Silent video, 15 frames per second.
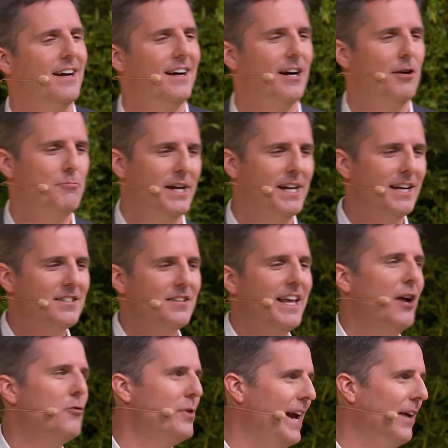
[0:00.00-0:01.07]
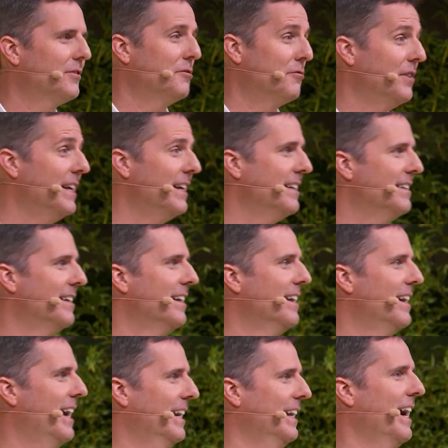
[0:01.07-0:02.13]
Um, because of that, we have to feed
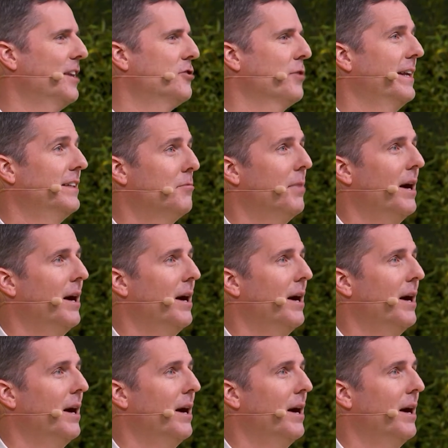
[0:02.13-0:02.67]
and hydrate the